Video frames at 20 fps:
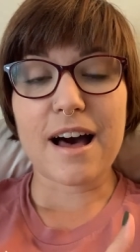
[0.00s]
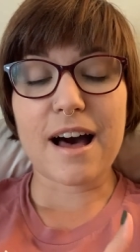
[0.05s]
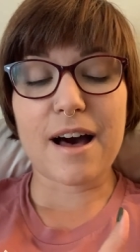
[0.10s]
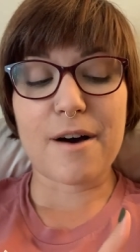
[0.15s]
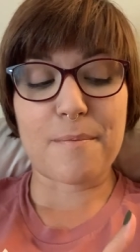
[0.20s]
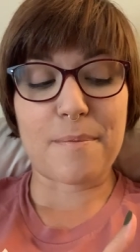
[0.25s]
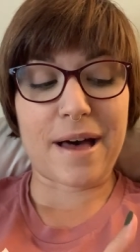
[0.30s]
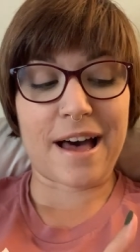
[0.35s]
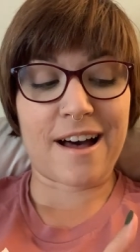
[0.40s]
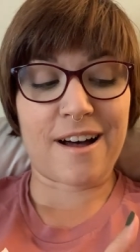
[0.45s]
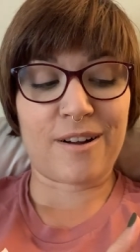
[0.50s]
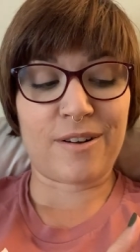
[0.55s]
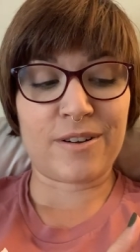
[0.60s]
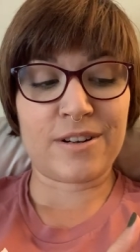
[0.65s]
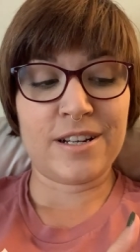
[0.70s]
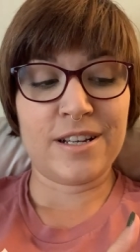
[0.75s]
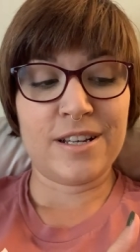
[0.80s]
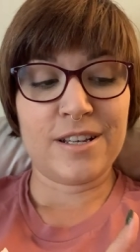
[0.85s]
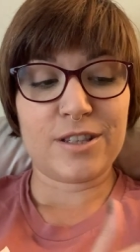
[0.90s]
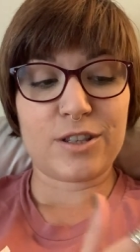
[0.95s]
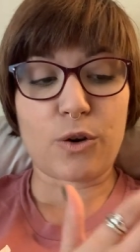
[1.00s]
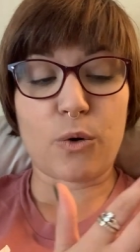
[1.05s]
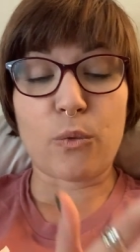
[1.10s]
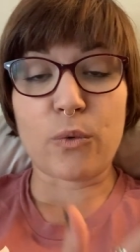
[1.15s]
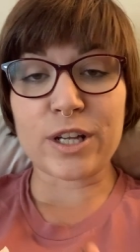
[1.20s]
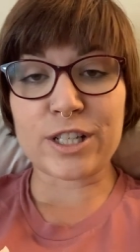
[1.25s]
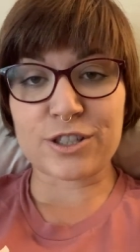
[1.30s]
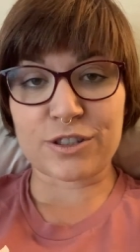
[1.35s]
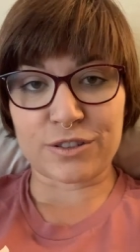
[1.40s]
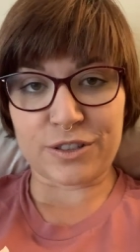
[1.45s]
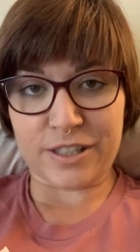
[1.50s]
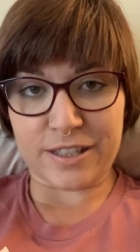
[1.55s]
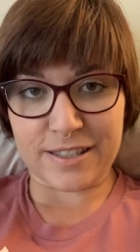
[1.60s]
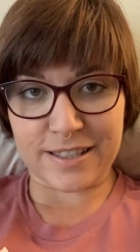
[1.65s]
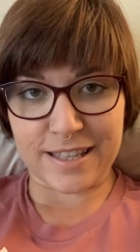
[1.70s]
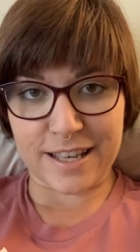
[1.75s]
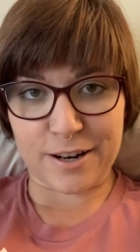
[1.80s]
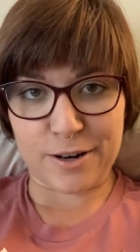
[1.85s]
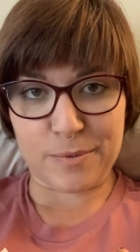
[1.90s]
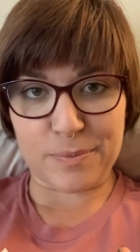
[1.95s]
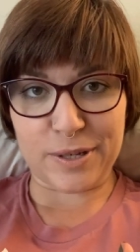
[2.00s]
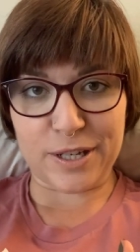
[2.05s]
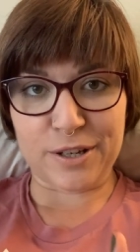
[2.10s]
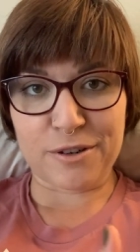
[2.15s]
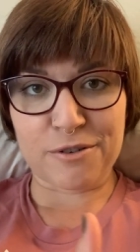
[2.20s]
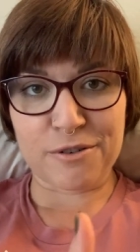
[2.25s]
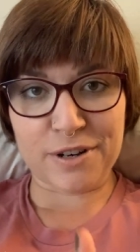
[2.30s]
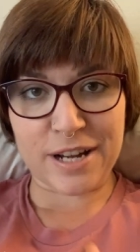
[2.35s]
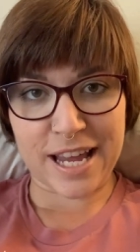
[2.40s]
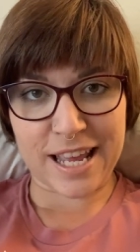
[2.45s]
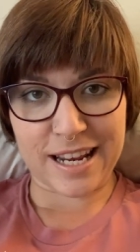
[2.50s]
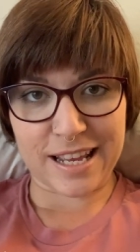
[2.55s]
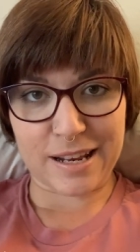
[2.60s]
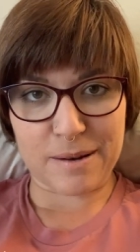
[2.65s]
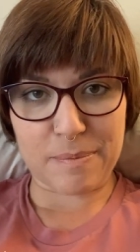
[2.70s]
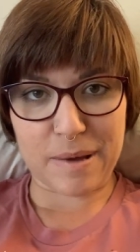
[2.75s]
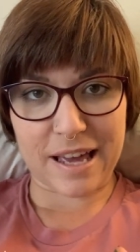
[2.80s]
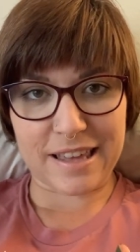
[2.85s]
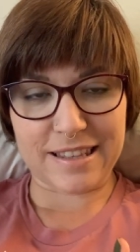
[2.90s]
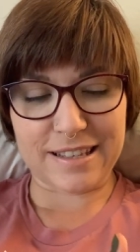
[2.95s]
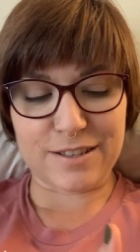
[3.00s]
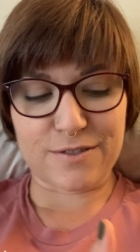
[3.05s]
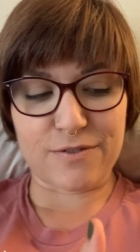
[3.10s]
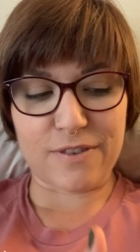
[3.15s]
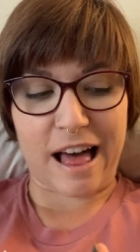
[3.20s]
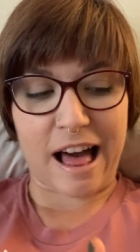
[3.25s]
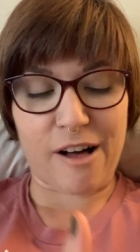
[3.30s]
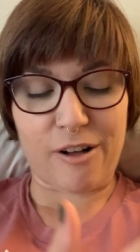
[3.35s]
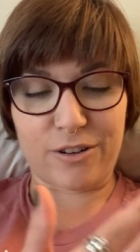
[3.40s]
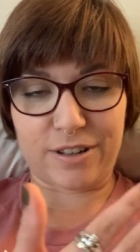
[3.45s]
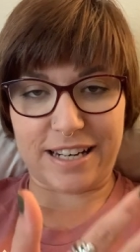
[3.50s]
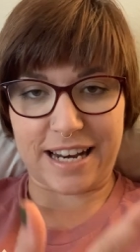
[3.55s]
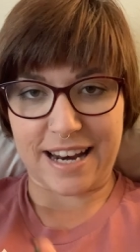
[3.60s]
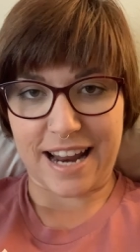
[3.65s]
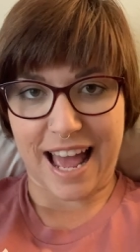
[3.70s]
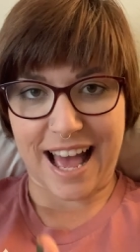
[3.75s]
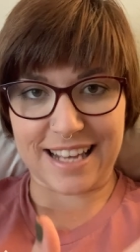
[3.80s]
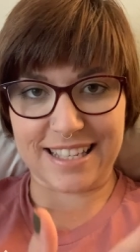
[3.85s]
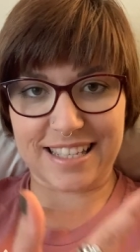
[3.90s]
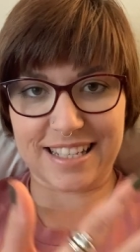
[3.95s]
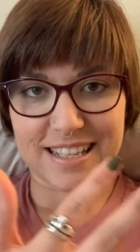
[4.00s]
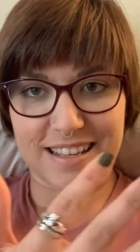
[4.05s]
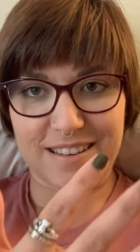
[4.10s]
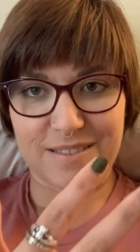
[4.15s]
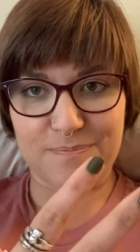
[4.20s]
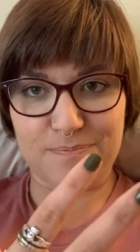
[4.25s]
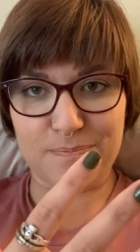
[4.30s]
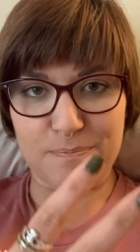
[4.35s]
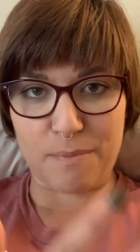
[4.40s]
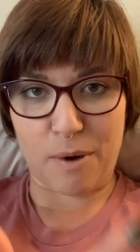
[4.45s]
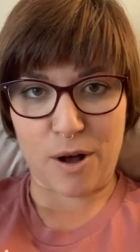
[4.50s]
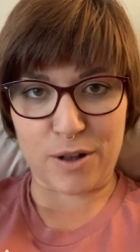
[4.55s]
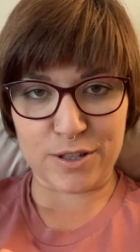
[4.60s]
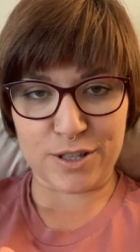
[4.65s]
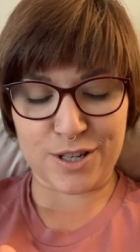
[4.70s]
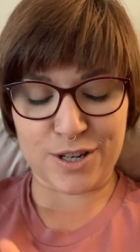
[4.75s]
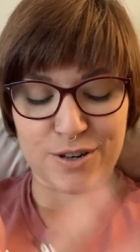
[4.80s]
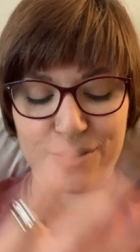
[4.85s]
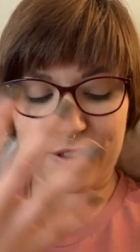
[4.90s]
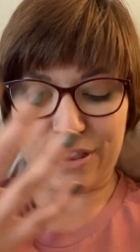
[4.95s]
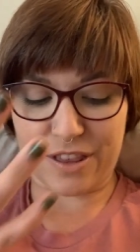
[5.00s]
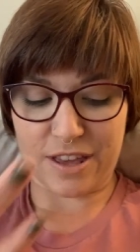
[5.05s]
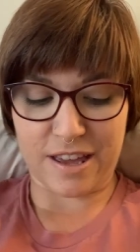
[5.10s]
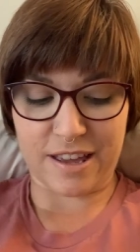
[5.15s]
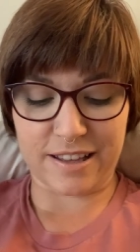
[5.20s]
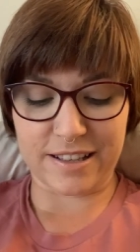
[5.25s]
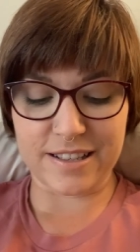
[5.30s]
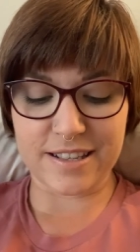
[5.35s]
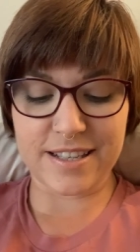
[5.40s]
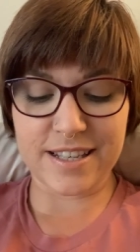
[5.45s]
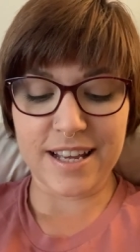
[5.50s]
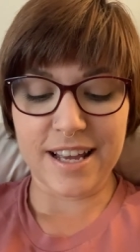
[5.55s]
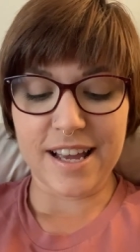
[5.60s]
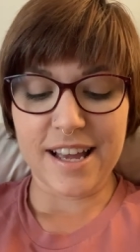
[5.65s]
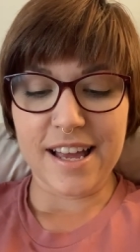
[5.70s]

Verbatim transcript: about the witchlings that are being created by these Valg nasty monster things.